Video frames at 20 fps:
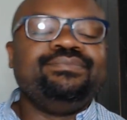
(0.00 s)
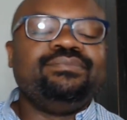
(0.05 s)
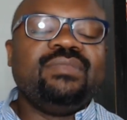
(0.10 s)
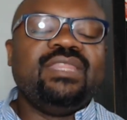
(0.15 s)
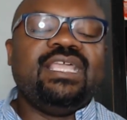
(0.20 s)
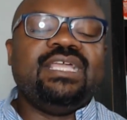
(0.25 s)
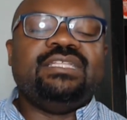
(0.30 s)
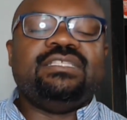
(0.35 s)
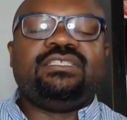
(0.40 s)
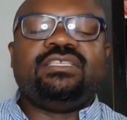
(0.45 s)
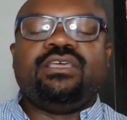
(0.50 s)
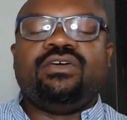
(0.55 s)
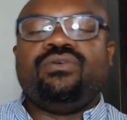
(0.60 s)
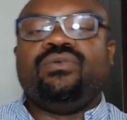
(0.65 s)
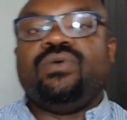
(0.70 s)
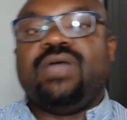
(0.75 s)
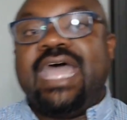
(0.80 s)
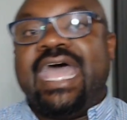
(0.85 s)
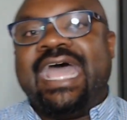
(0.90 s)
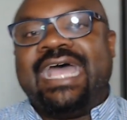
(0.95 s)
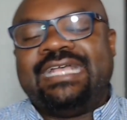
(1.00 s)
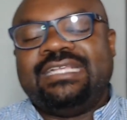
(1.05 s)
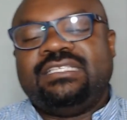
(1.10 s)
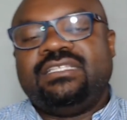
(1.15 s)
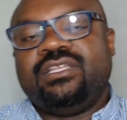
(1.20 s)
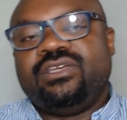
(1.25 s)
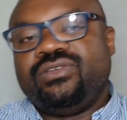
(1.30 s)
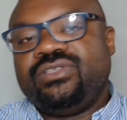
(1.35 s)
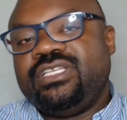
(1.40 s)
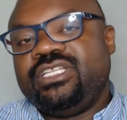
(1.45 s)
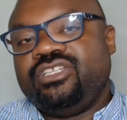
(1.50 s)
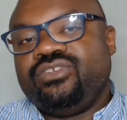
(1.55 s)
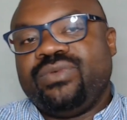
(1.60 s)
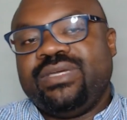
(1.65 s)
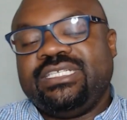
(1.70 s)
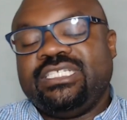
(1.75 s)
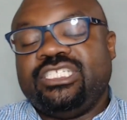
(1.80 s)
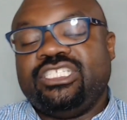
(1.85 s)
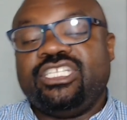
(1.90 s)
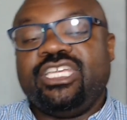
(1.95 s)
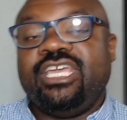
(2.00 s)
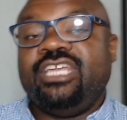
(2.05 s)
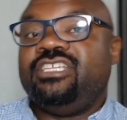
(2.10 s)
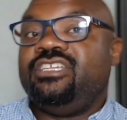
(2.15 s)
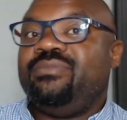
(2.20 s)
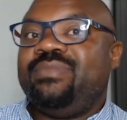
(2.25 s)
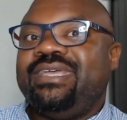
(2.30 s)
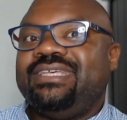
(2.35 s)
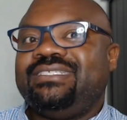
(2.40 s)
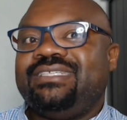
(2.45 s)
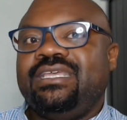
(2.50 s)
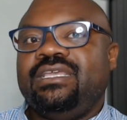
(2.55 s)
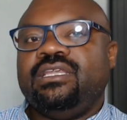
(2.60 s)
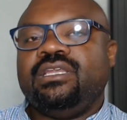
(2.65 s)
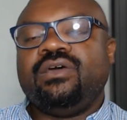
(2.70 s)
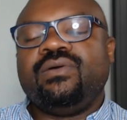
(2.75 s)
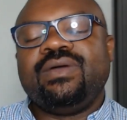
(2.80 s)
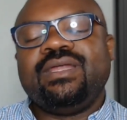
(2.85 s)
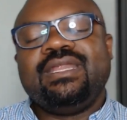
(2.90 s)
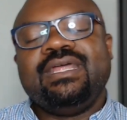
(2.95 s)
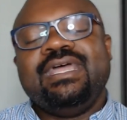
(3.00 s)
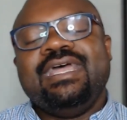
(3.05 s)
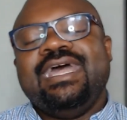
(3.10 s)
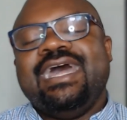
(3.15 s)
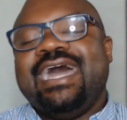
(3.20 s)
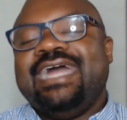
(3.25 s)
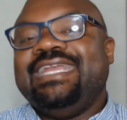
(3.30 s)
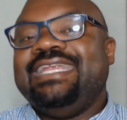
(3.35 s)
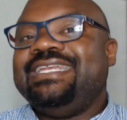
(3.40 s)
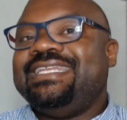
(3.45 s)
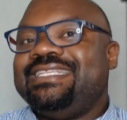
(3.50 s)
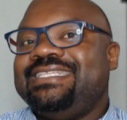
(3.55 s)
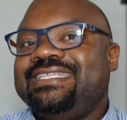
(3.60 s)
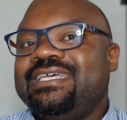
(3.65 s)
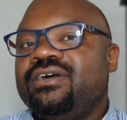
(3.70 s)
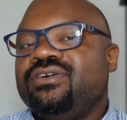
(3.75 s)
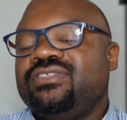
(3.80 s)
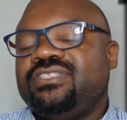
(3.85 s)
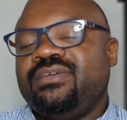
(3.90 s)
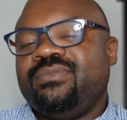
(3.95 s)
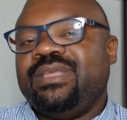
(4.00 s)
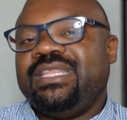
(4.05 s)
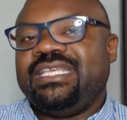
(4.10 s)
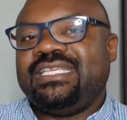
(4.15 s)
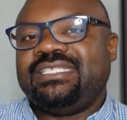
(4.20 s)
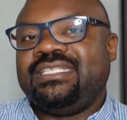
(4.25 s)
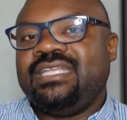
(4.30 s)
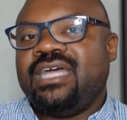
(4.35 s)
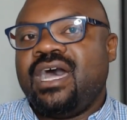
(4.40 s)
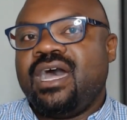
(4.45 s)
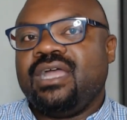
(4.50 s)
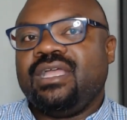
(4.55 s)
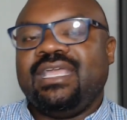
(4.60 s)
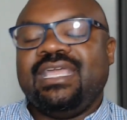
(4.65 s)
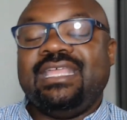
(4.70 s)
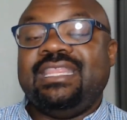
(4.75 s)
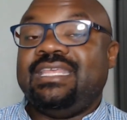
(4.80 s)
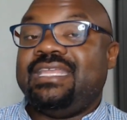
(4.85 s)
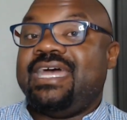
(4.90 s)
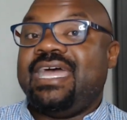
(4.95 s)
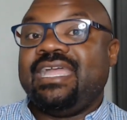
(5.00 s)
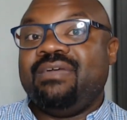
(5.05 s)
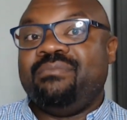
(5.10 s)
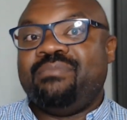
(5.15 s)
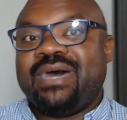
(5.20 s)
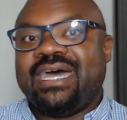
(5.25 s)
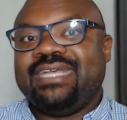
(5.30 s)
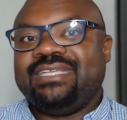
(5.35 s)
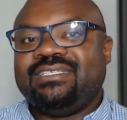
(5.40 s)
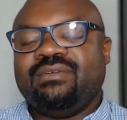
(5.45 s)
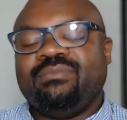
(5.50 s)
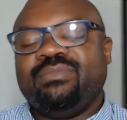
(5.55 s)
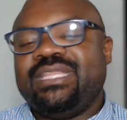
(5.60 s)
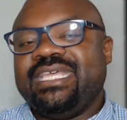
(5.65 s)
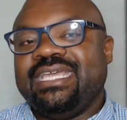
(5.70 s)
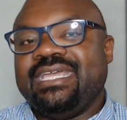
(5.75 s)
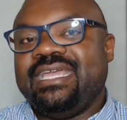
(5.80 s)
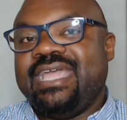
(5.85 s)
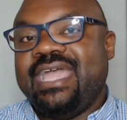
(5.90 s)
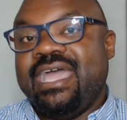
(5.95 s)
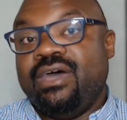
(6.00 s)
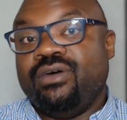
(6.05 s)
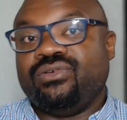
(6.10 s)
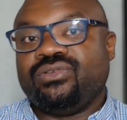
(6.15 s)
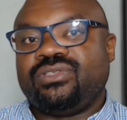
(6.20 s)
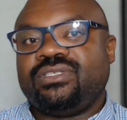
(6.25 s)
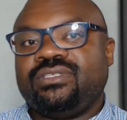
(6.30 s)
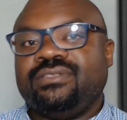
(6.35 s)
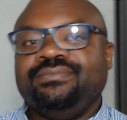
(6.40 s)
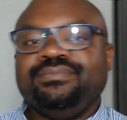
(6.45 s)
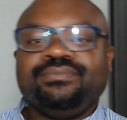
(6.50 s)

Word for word: And so as those situations change, you may say, you know what, I need to sell some of this stock and then I can buy something else.